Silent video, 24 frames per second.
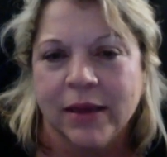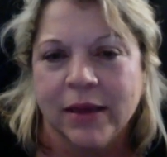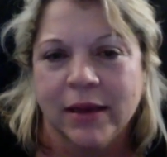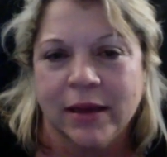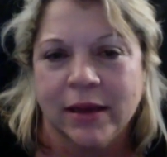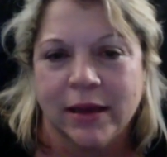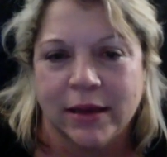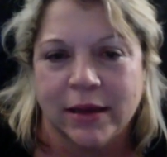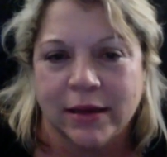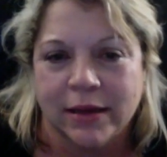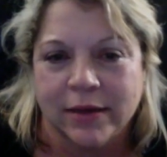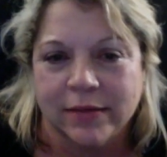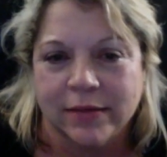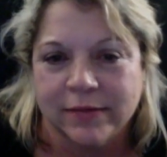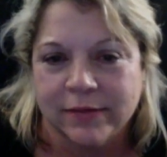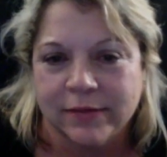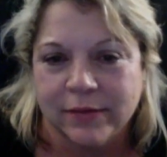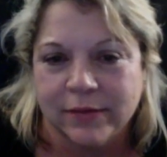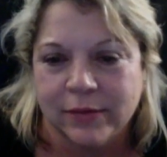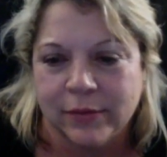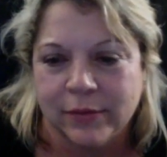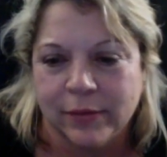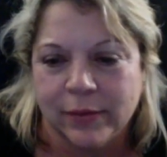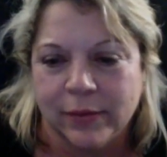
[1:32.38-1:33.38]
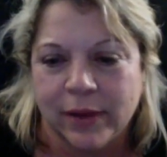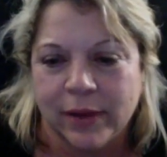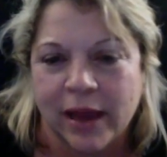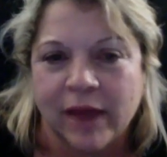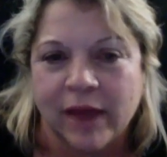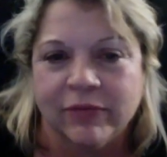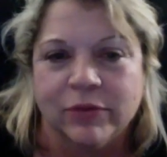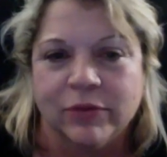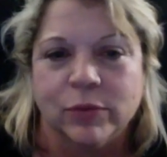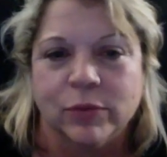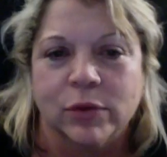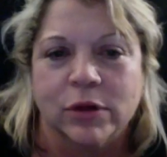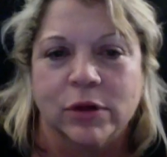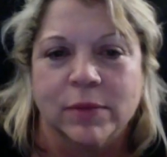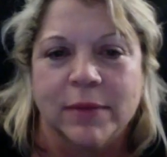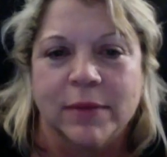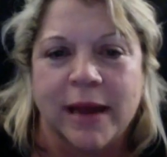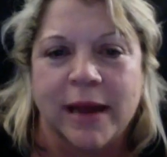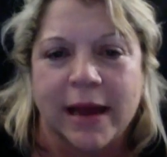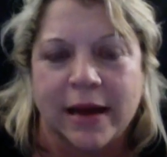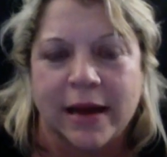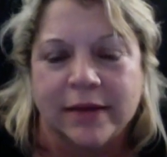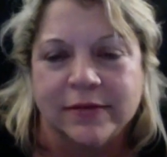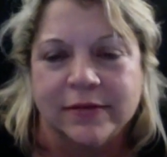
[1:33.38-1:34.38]
get it. So you have to work in my
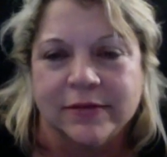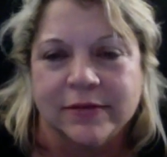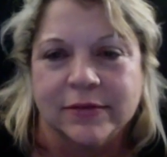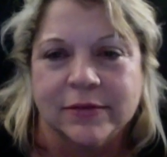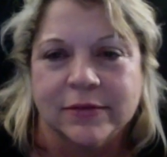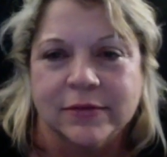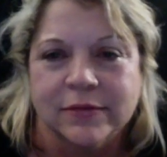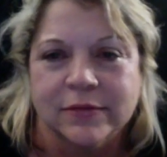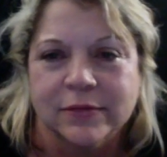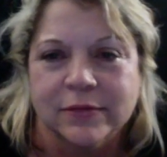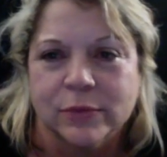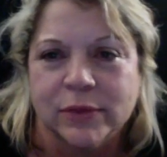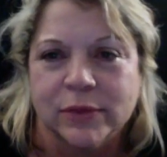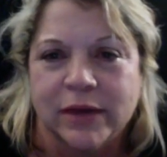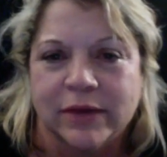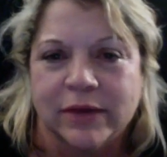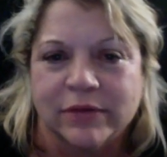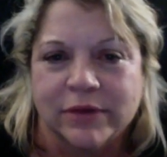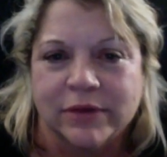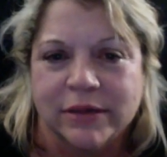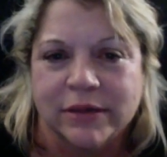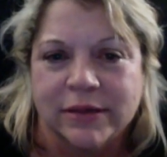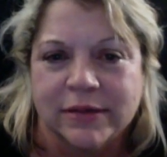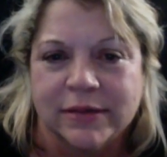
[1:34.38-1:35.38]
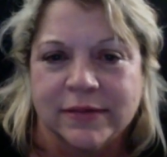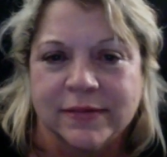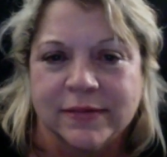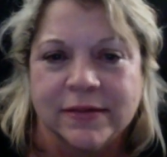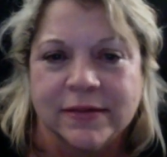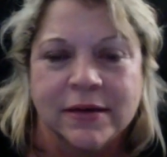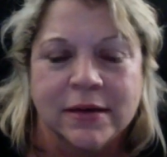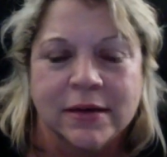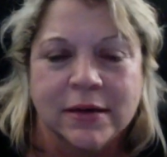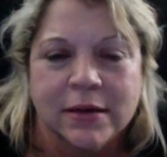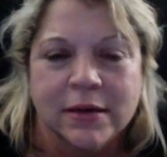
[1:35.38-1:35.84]
household, so whatever it is,